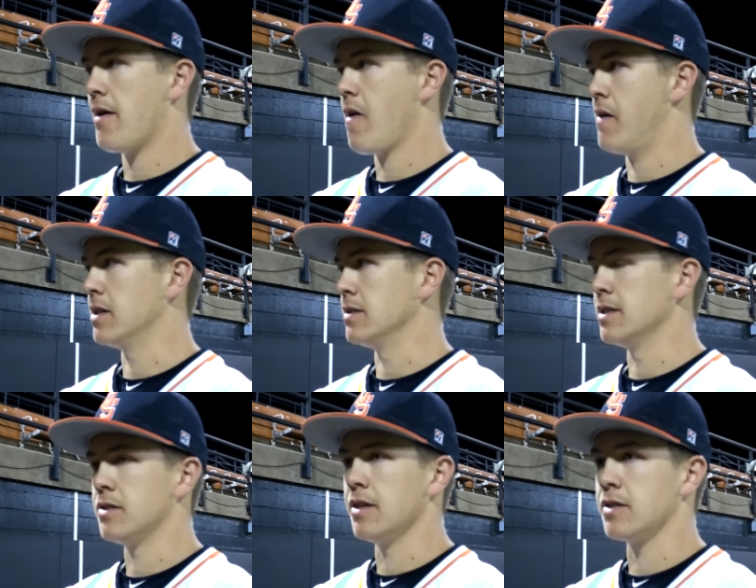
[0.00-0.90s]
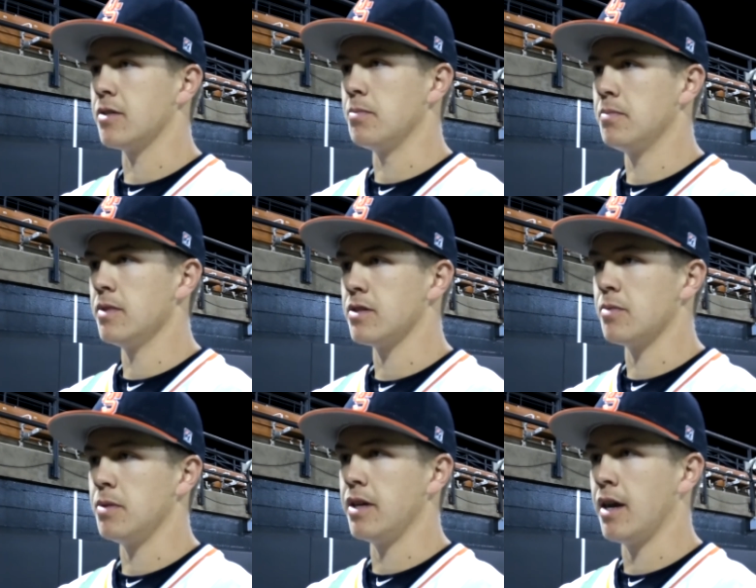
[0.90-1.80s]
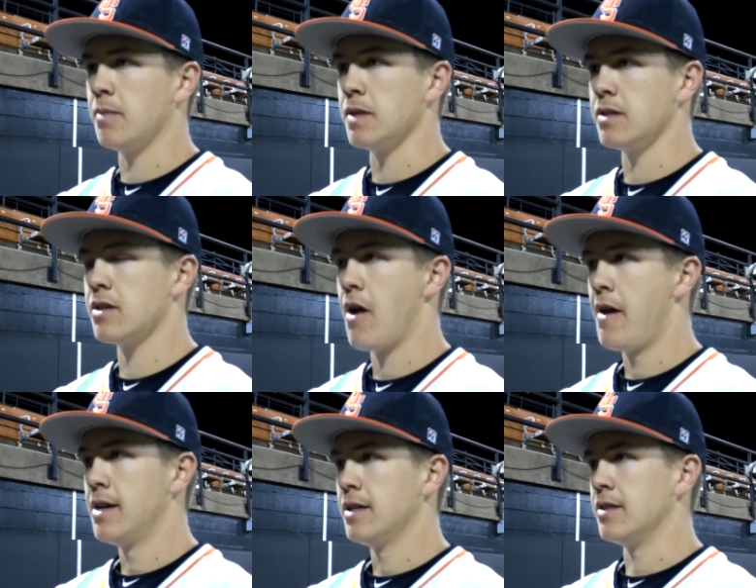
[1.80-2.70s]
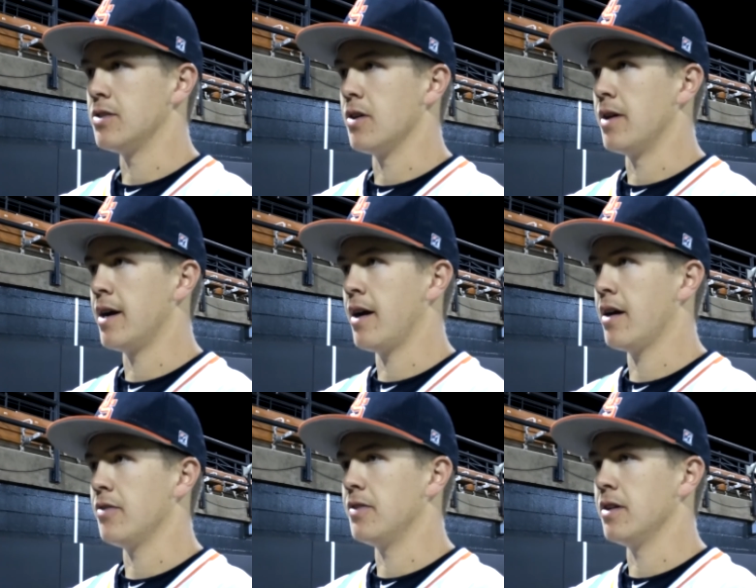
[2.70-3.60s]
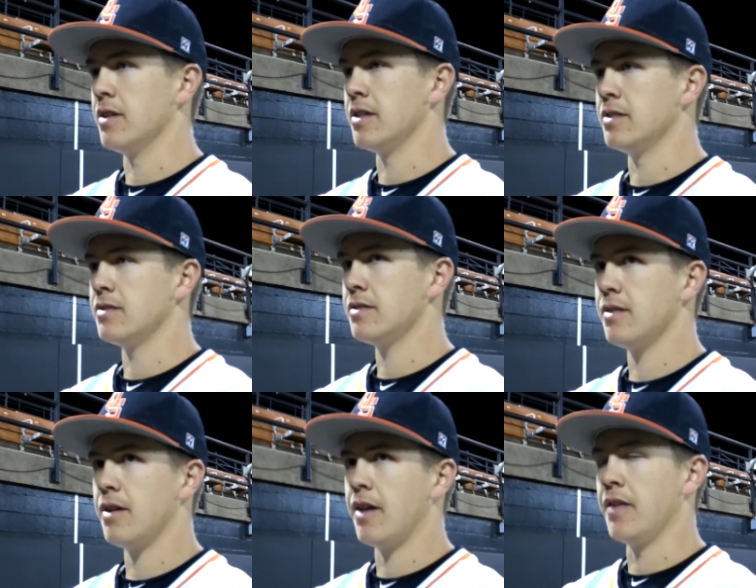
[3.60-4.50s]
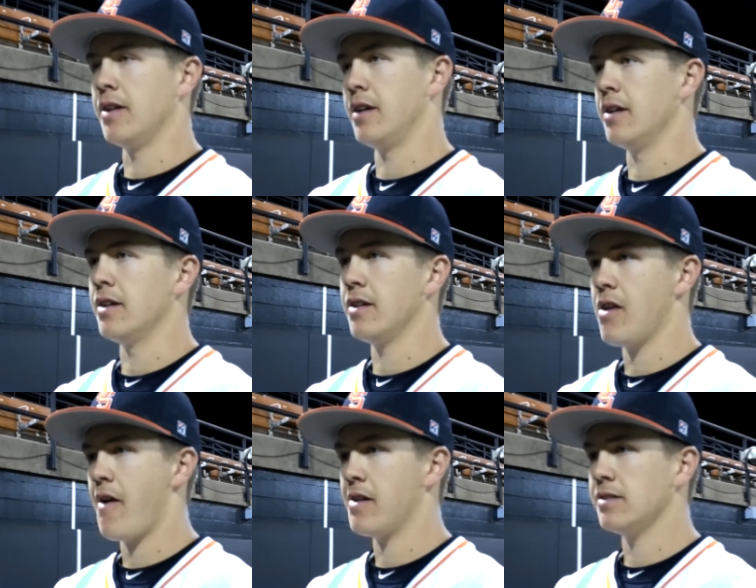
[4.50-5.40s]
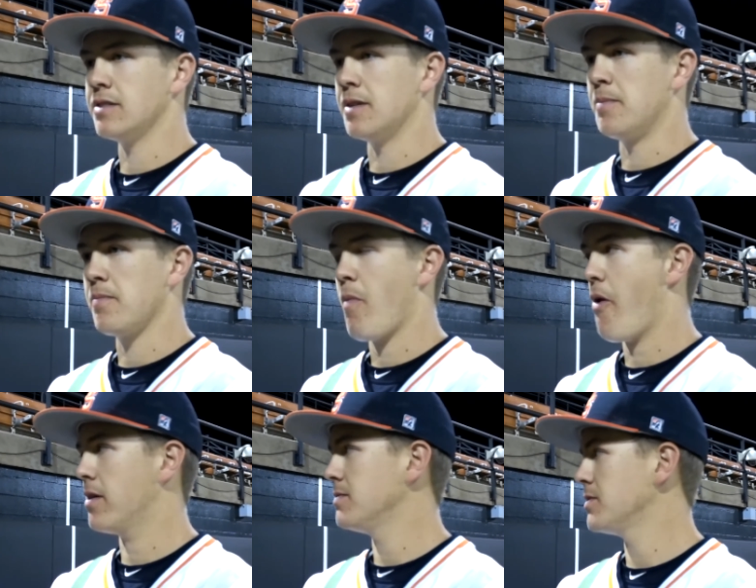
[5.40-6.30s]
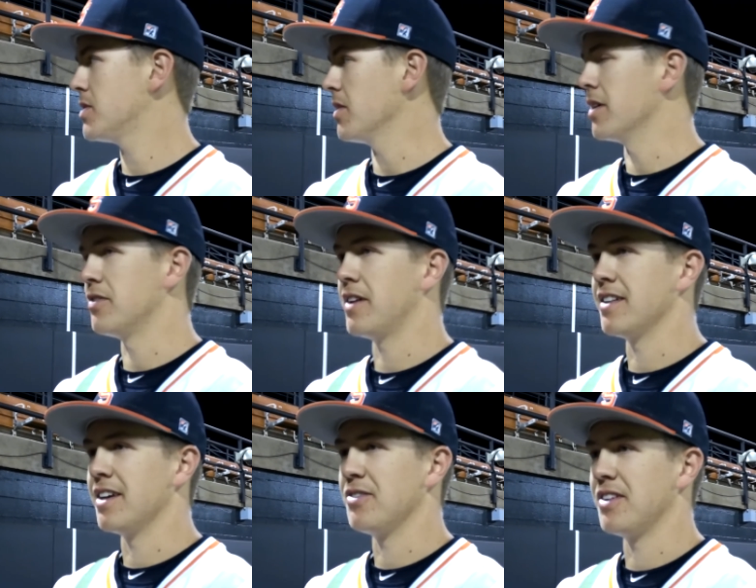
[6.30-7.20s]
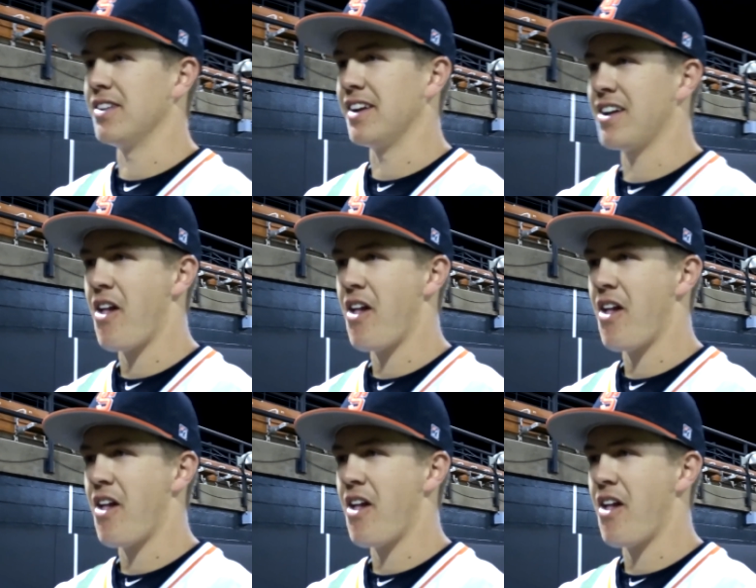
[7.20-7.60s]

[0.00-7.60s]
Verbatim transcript: uh, let's let's com let's complete games." And so I had a feeling, and then he um, solidified that feeling.